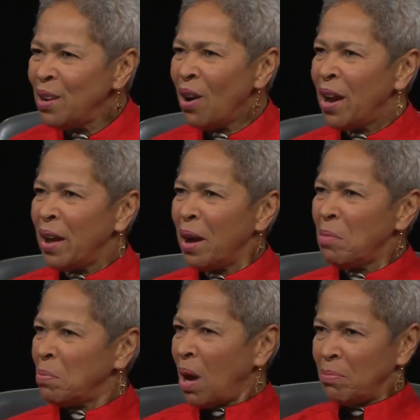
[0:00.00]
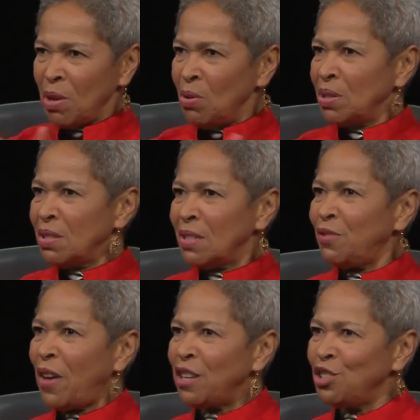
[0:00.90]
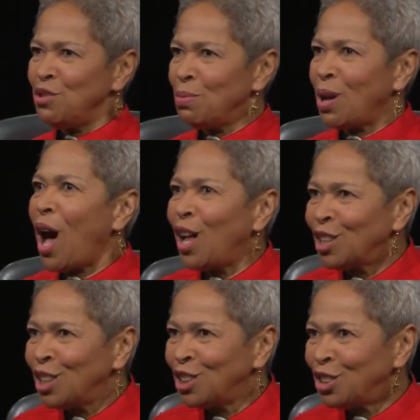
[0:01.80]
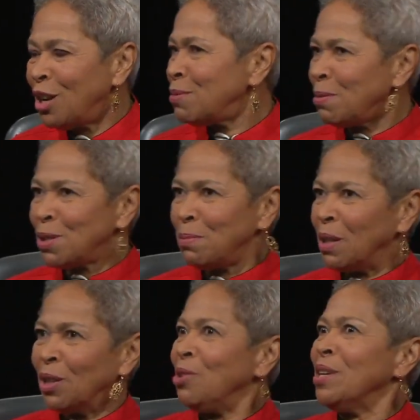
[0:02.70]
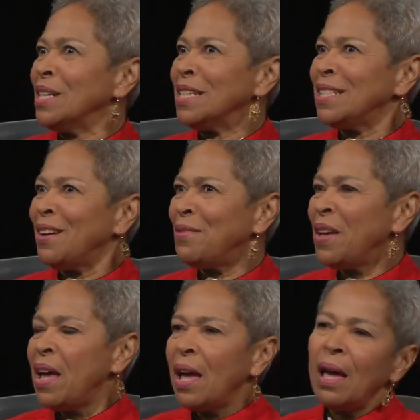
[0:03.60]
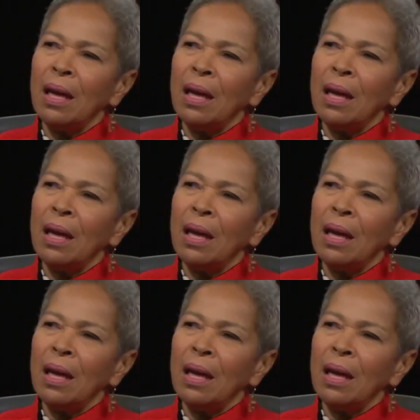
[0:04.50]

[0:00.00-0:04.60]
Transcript: Here mm-hmm. I am. I'm I'm going to this fashionable college. You know, I'm mm-hmm. supposed to be learning stuff. Sure.